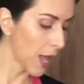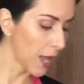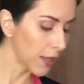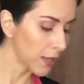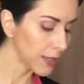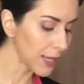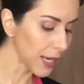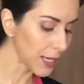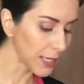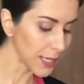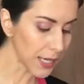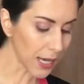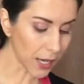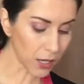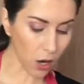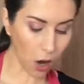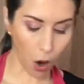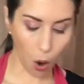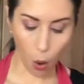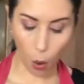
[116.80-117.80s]
Then here I
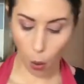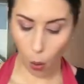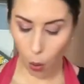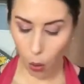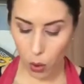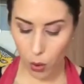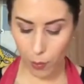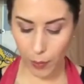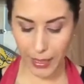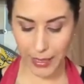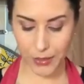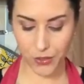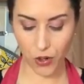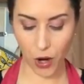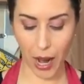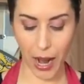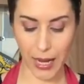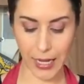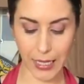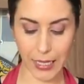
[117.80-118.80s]
got all my
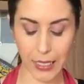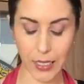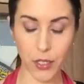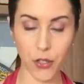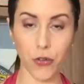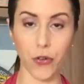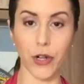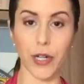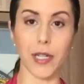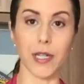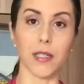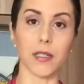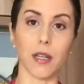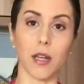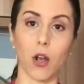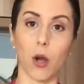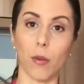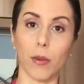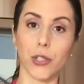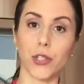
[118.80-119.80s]
dry ingredients. I
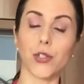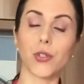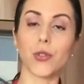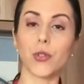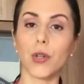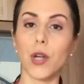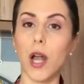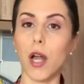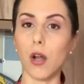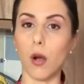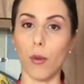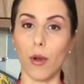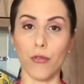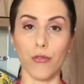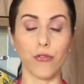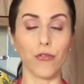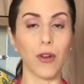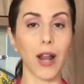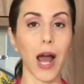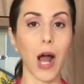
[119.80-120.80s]
got my sugar, I got my
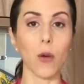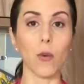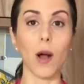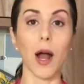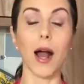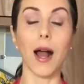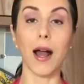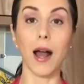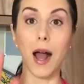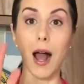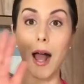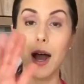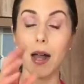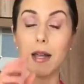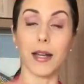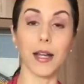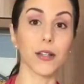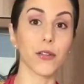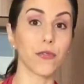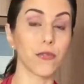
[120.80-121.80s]
flour.
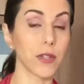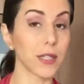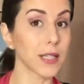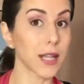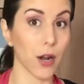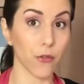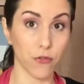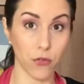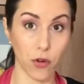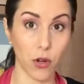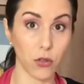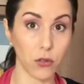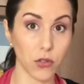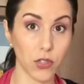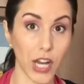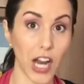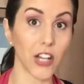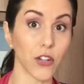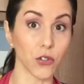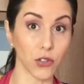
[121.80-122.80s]
Another thing that I forgot to
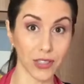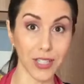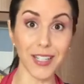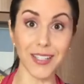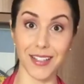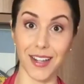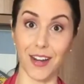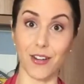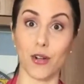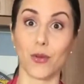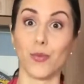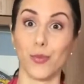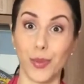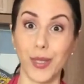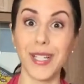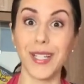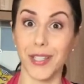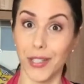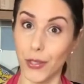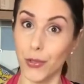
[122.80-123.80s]
tell these are
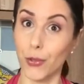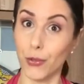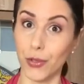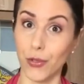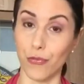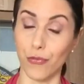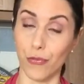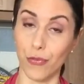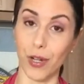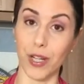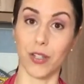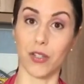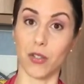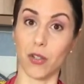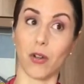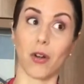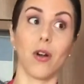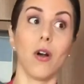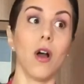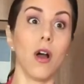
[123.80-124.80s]
completely gluten free,
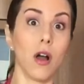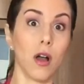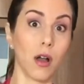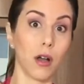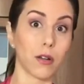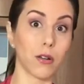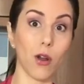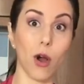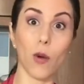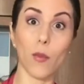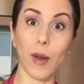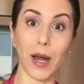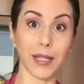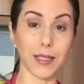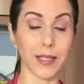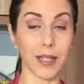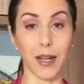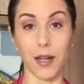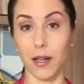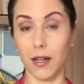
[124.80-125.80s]
so no
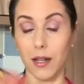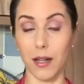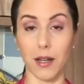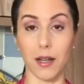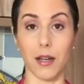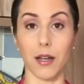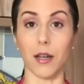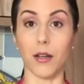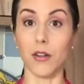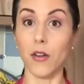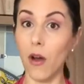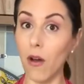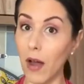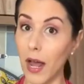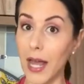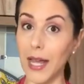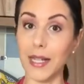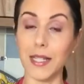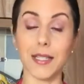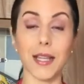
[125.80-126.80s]
butter, no
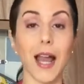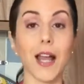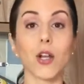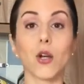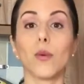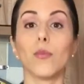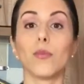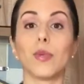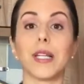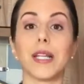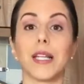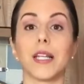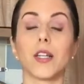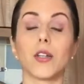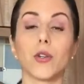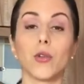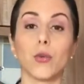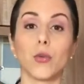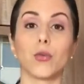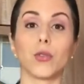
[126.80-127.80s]
eggs, and completely
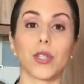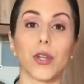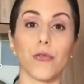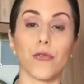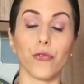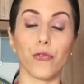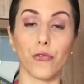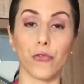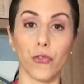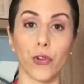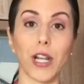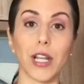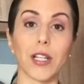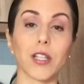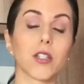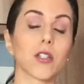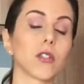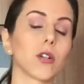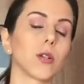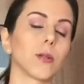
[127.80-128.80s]
gluten free.
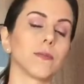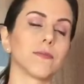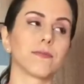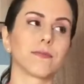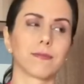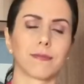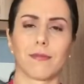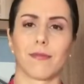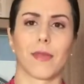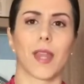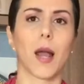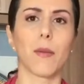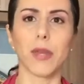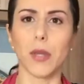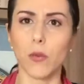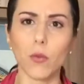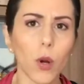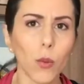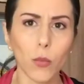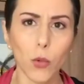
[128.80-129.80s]
So I mean,
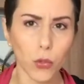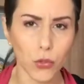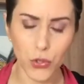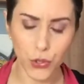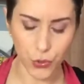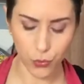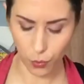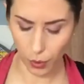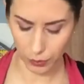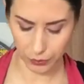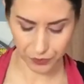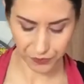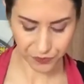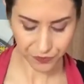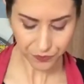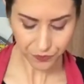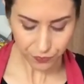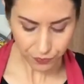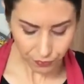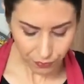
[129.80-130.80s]
what more do you want?
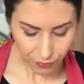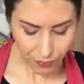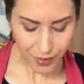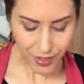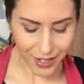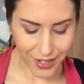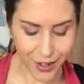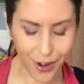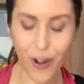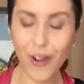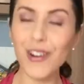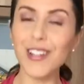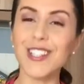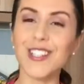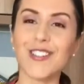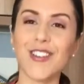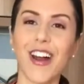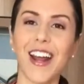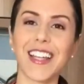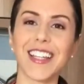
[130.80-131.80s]
All the
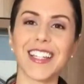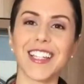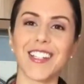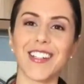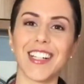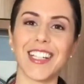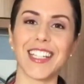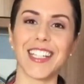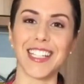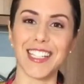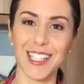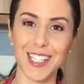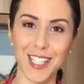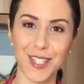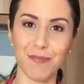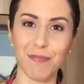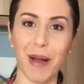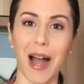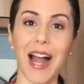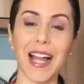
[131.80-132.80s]
dry ingredients,
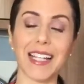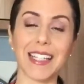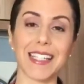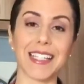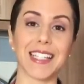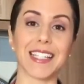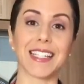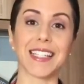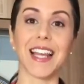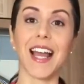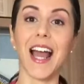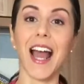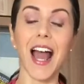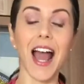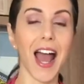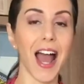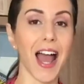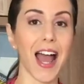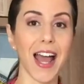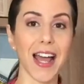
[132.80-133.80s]
spices
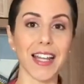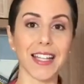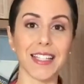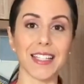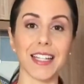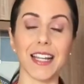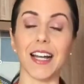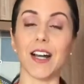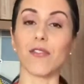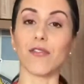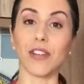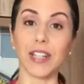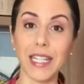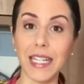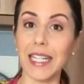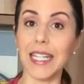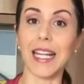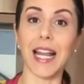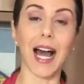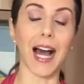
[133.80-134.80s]
and
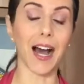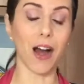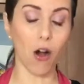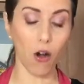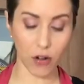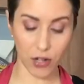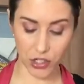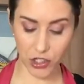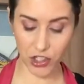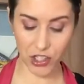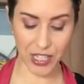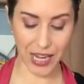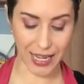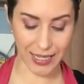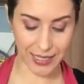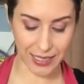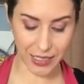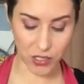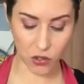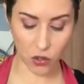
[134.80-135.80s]
vanilla, orange
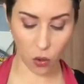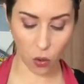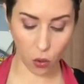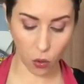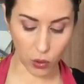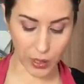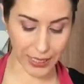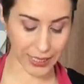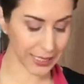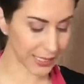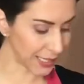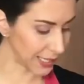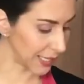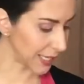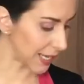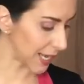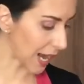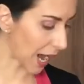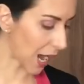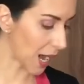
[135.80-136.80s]
zest is all in
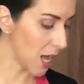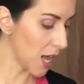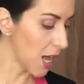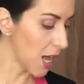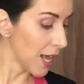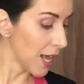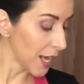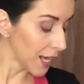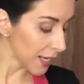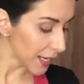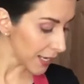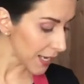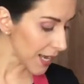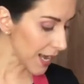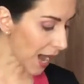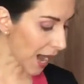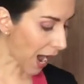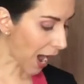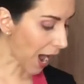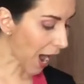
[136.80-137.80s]
here.
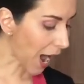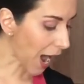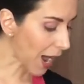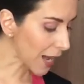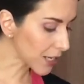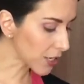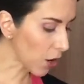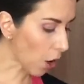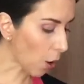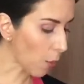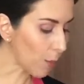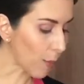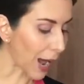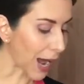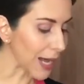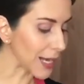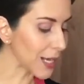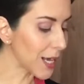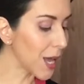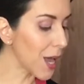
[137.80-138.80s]
Here I got
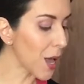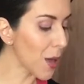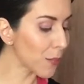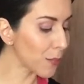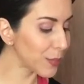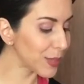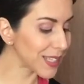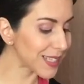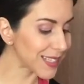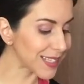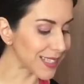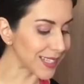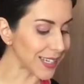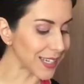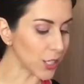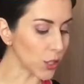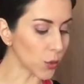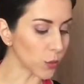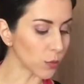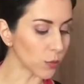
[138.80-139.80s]
my
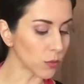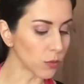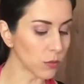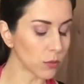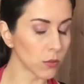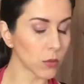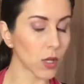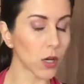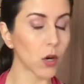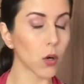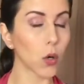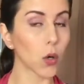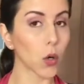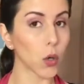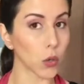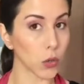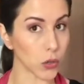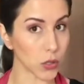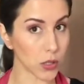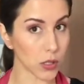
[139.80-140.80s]
psyllium
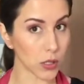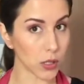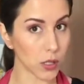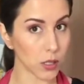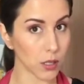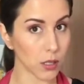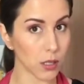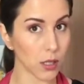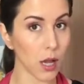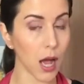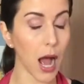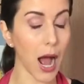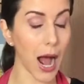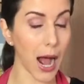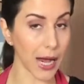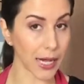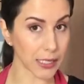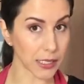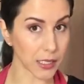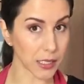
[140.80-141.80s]
husk.
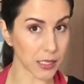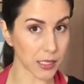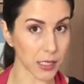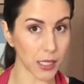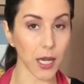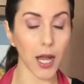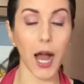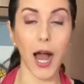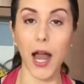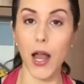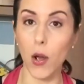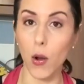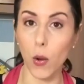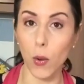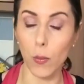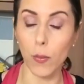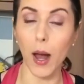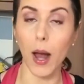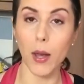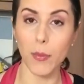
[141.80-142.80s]
I
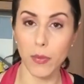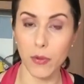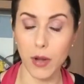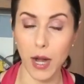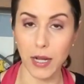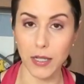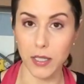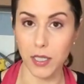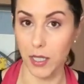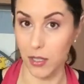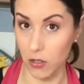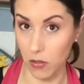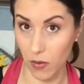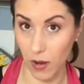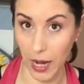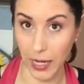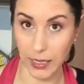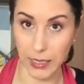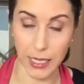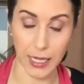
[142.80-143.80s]
hope I pronounce it
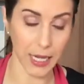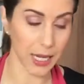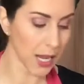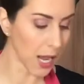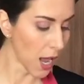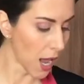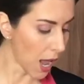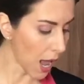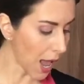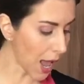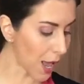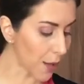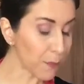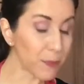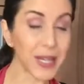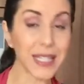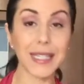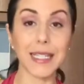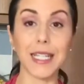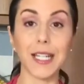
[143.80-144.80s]
correctly.
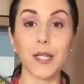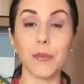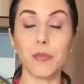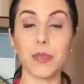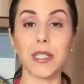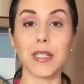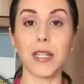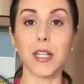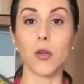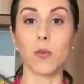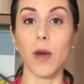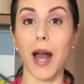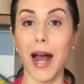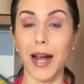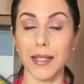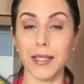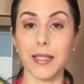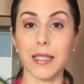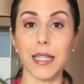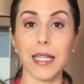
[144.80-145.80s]
Basically, psyllium
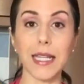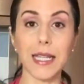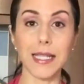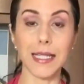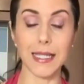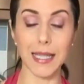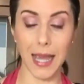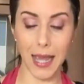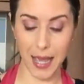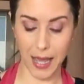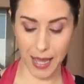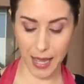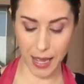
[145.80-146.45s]
husk is a